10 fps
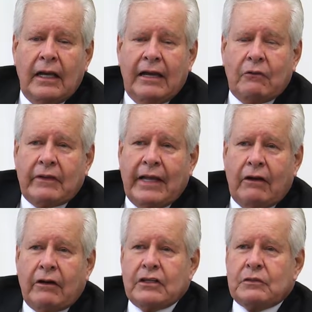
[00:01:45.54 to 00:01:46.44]
And
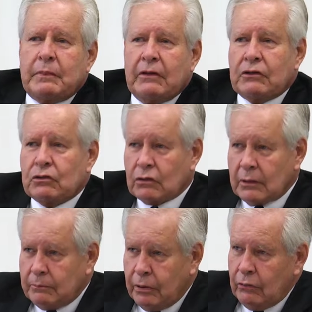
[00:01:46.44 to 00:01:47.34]
without a spiritual
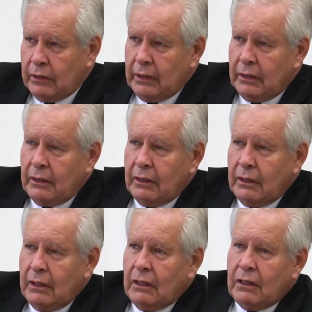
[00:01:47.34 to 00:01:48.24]
component,
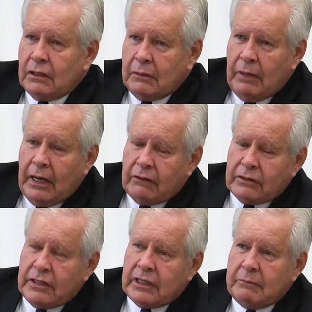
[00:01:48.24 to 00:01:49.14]

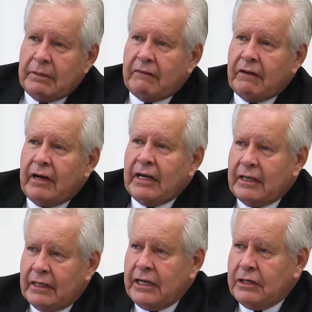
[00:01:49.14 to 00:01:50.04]
democracy can be very
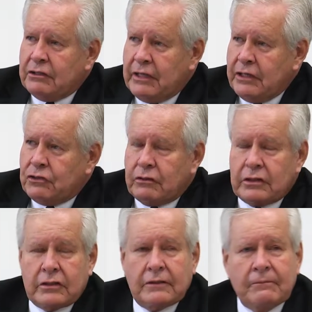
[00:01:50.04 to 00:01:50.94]

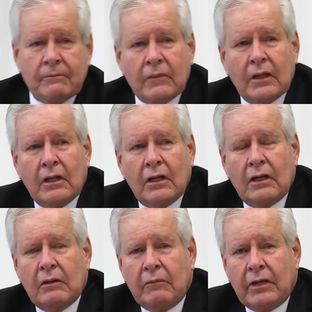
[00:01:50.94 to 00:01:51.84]
dangerous.
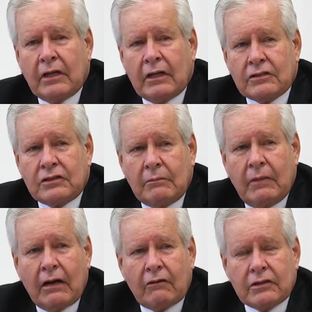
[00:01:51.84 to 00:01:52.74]
Because
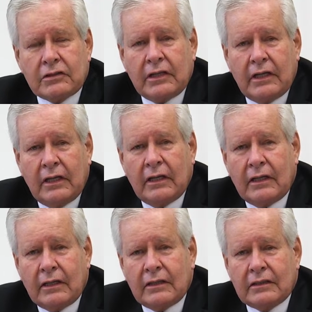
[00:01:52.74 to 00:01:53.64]
democracy
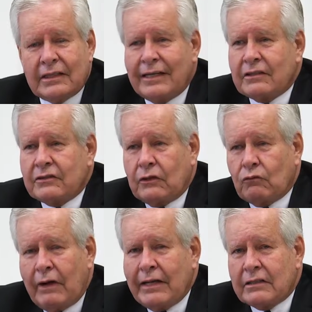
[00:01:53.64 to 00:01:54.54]
says that
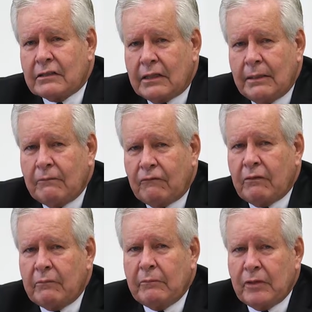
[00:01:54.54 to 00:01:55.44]
rights come
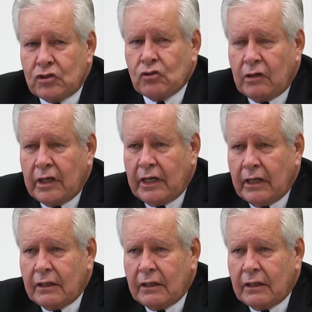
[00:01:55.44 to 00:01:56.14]
from the majority.